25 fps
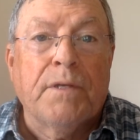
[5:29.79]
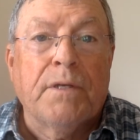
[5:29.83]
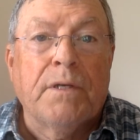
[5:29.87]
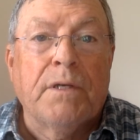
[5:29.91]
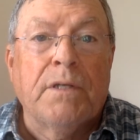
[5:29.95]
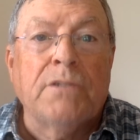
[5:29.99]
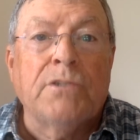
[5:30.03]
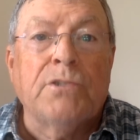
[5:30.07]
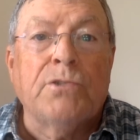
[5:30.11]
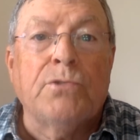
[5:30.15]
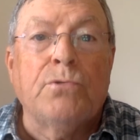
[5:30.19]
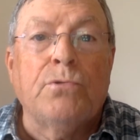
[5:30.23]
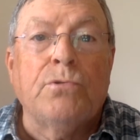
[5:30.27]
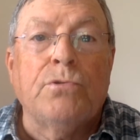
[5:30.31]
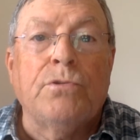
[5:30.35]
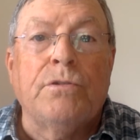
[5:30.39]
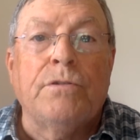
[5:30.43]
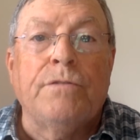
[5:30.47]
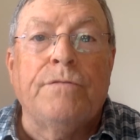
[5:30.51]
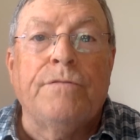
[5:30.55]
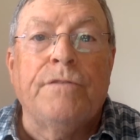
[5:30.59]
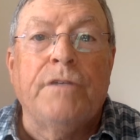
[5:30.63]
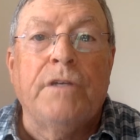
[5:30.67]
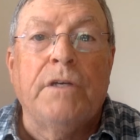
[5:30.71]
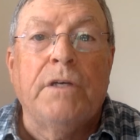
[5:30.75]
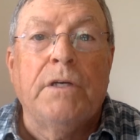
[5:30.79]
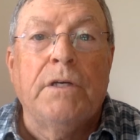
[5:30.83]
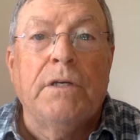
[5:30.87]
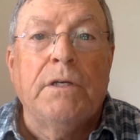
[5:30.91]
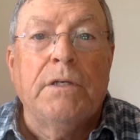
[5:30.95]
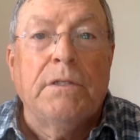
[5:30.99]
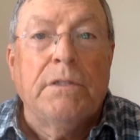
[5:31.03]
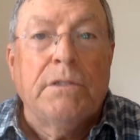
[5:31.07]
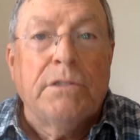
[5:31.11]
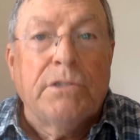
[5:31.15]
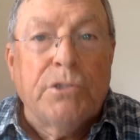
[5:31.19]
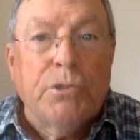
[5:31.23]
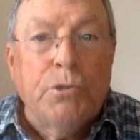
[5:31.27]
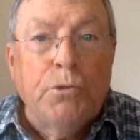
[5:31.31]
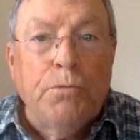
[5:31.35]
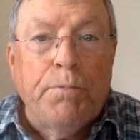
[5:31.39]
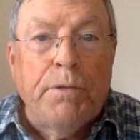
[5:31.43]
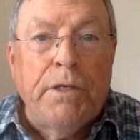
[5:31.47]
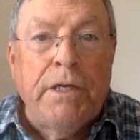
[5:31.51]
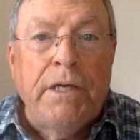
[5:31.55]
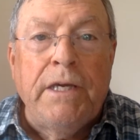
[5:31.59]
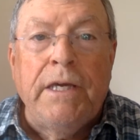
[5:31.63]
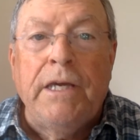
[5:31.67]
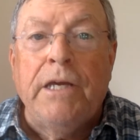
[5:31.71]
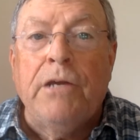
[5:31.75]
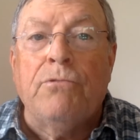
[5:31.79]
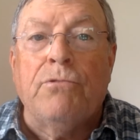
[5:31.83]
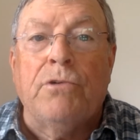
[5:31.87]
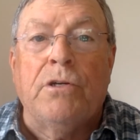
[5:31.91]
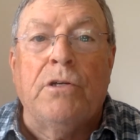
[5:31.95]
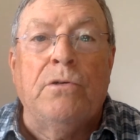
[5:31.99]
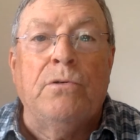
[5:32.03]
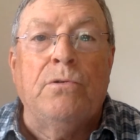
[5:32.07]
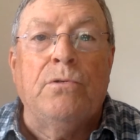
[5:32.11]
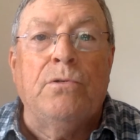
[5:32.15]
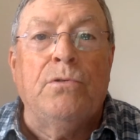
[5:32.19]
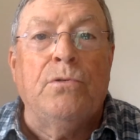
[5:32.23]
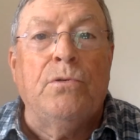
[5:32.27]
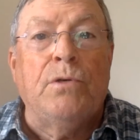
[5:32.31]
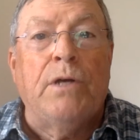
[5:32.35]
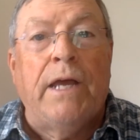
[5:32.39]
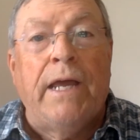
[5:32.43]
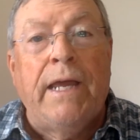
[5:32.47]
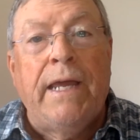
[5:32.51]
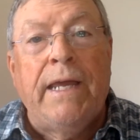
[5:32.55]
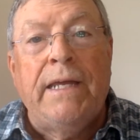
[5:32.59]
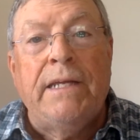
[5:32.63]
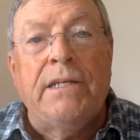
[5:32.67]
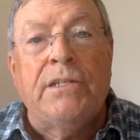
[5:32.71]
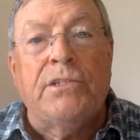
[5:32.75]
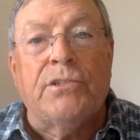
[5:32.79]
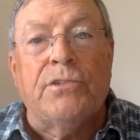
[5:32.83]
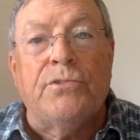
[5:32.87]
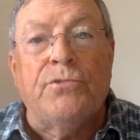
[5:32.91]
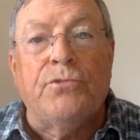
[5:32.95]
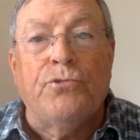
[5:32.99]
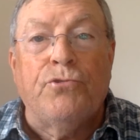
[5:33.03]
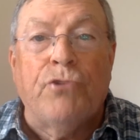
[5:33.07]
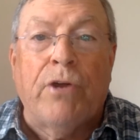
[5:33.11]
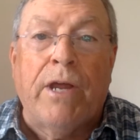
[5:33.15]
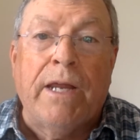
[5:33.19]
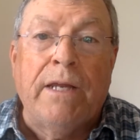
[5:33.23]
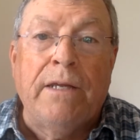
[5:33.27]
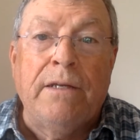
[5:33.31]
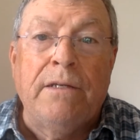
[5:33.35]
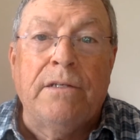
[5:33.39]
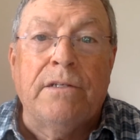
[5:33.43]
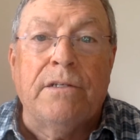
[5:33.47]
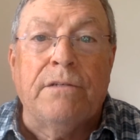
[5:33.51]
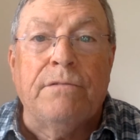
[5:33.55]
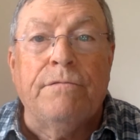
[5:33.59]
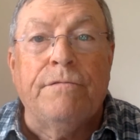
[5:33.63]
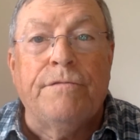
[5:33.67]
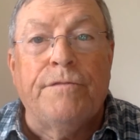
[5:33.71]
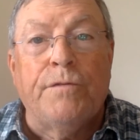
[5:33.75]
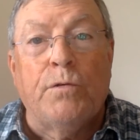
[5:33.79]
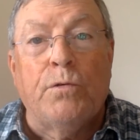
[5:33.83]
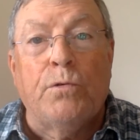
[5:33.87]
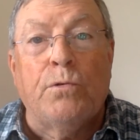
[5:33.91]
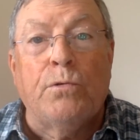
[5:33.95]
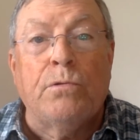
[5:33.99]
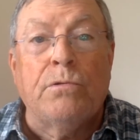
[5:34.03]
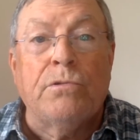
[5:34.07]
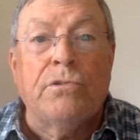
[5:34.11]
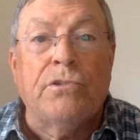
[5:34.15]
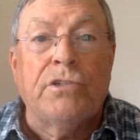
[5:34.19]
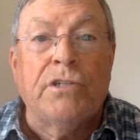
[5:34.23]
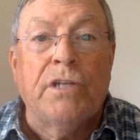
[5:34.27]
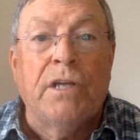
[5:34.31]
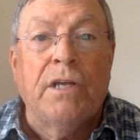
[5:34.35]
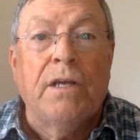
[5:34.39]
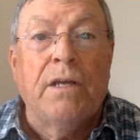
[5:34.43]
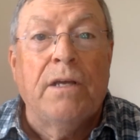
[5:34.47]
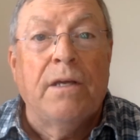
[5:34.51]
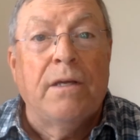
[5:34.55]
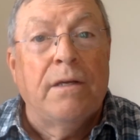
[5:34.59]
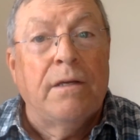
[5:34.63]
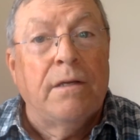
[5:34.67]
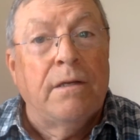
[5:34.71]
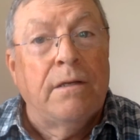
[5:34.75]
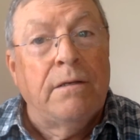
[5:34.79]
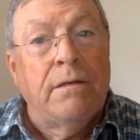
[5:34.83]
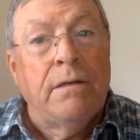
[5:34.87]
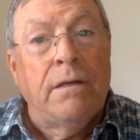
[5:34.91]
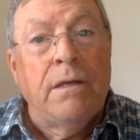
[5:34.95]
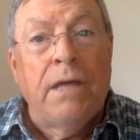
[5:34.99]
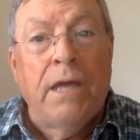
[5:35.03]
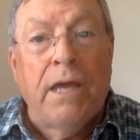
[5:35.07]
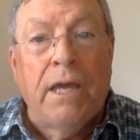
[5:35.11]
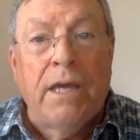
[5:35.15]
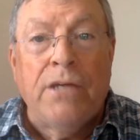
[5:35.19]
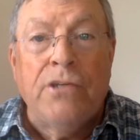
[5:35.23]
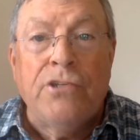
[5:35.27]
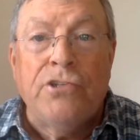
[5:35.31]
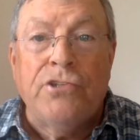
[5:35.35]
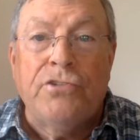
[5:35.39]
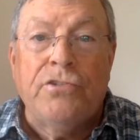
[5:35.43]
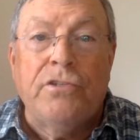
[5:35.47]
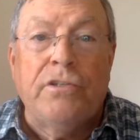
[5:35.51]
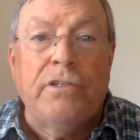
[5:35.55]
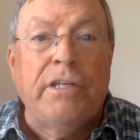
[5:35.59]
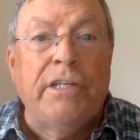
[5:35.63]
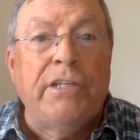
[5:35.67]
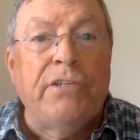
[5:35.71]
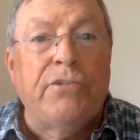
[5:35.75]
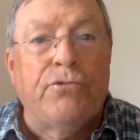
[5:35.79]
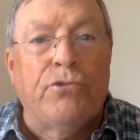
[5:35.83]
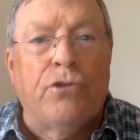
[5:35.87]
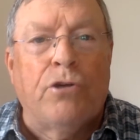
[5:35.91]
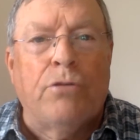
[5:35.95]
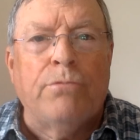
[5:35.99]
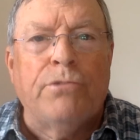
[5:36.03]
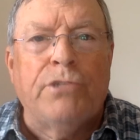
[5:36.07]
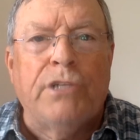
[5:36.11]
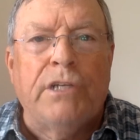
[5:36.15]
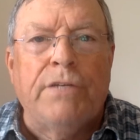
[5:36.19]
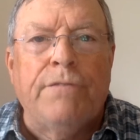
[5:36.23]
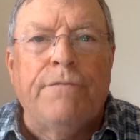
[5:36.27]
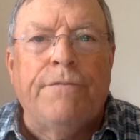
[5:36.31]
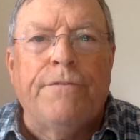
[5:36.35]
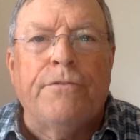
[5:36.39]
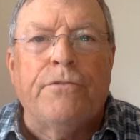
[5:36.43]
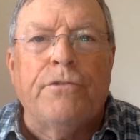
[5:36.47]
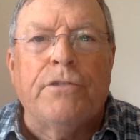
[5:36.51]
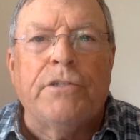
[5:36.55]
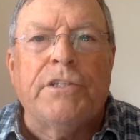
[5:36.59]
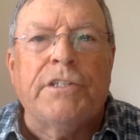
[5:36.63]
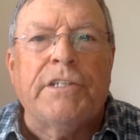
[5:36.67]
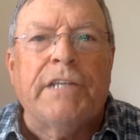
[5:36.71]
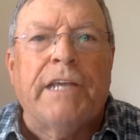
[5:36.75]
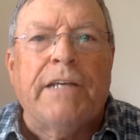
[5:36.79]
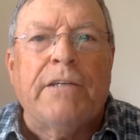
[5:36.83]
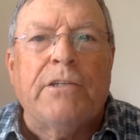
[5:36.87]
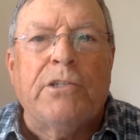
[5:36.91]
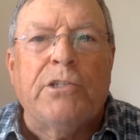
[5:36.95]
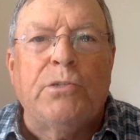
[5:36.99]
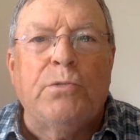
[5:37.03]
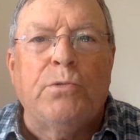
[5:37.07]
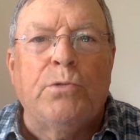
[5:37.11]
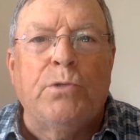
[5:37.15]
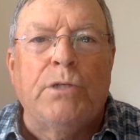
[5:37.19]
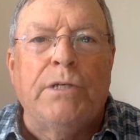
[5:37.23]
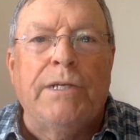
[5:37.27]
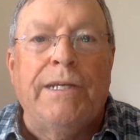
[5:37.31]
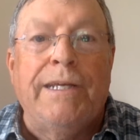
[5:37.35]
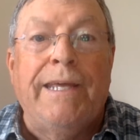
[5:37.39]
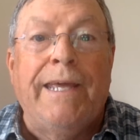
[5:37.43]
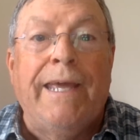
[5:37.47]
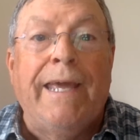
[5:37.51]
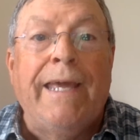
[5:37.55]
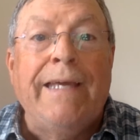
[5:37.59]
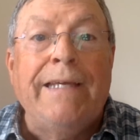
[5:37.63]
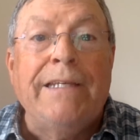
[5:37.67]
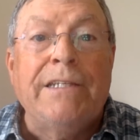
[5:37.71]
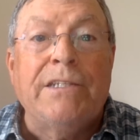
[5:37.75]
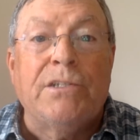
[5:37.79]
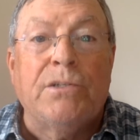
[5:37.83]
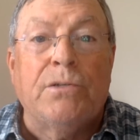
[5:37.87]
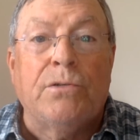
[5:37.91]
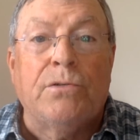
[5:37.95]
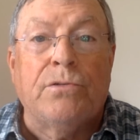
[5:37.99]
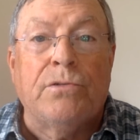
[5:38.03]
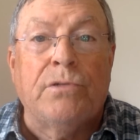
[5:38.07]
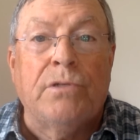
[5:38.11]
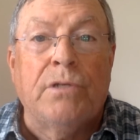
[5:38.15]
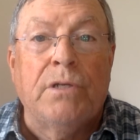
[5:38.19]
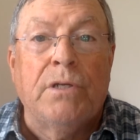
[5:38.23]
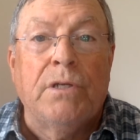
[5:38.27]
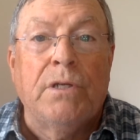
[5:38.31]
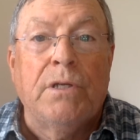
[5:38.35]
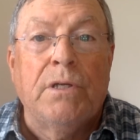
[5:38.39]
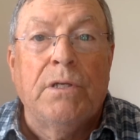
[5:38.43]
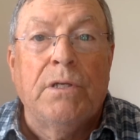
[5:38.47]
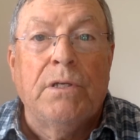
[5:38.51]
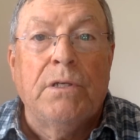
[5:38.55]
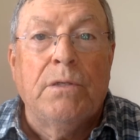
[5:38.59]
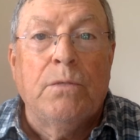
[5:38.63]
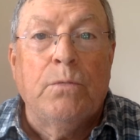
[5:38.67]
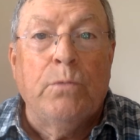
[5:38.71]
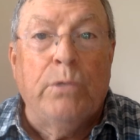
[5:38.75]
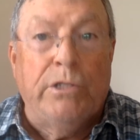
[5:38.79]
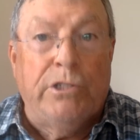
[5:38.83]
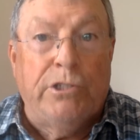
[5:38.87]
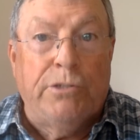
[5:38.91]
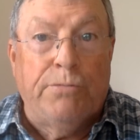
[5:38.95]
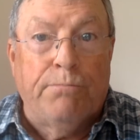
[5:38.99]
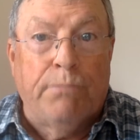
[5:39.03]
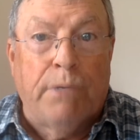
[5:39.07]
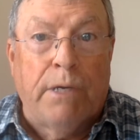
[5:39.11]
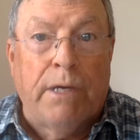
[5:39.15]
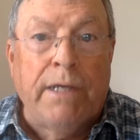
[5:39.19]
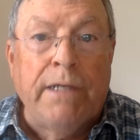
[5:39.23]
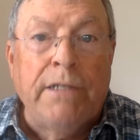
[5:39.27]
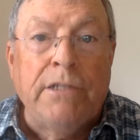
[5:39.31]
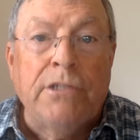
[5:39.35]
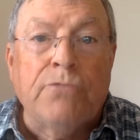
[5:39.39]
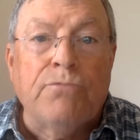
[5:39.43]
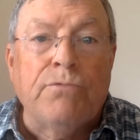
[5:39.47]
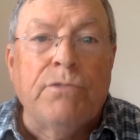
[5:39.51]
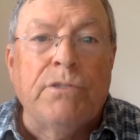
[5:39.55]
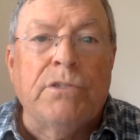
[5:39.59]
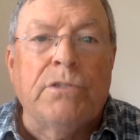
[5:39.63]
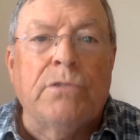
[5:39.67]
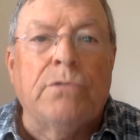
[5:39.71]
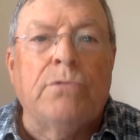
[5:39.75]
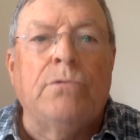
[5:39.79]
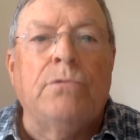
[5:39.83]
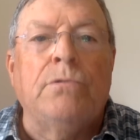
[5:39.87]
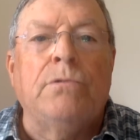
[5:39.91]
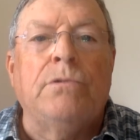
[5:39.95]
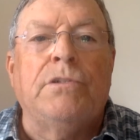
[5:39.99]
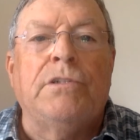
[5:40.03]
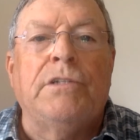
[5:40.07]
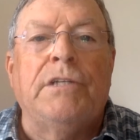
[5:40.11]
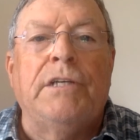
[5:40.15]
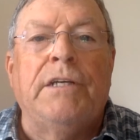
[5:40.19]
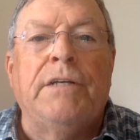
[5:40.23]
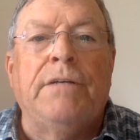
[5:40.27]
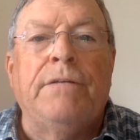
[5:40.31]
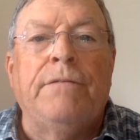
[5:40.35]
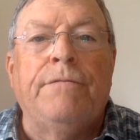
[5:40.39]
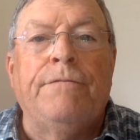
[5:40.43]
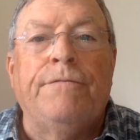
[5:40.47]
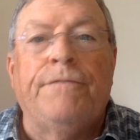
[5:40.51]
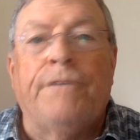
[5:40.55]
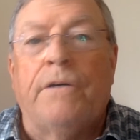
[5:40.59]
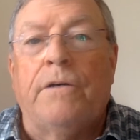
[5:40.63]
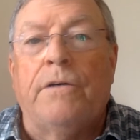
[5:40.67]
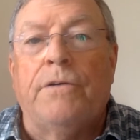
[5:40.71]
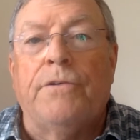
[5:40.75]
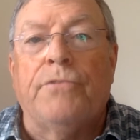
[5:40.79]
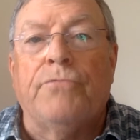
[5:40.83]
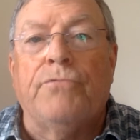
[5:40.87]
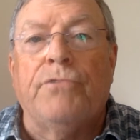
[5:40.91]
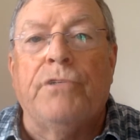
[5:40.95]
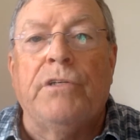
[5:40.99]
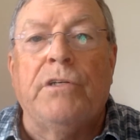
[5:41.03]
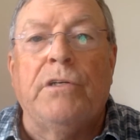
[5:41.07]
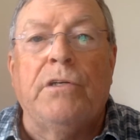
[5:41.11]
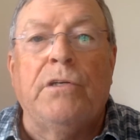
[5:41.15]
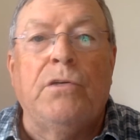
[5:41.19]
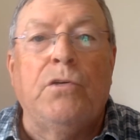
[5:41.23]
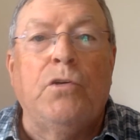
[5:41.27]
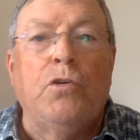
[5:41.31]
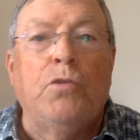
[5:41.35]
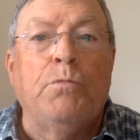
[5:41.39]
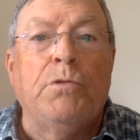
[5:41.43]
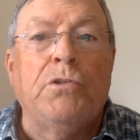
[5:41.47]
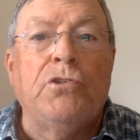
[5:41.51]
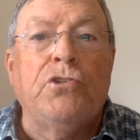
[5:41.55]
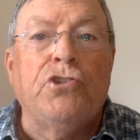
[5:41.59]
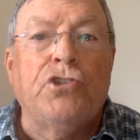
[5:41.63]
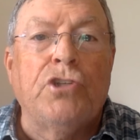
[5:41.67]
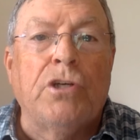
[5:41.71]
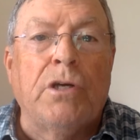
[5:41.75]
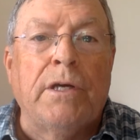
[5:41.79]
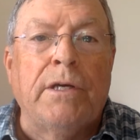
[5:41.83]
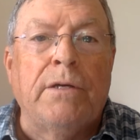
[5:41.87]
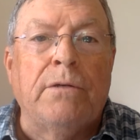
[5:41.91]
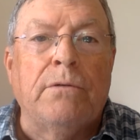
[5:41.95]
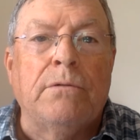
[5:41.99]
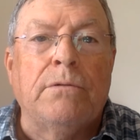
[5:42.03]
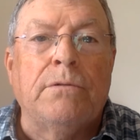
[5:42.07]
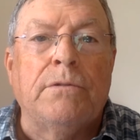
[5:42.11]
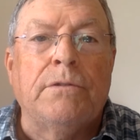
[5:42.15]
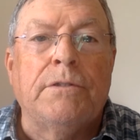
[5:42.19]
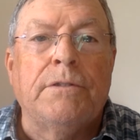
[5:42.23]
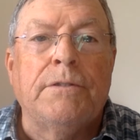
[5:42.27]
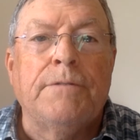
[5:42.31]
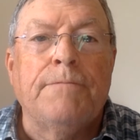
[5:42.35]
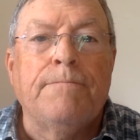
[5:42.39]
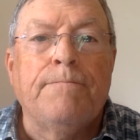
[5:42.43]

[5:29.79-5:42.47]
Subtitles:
a sort of superhero who ate and drank and fought, and occasionally dropped in for a sexual liaison, which might result in fathering a human child.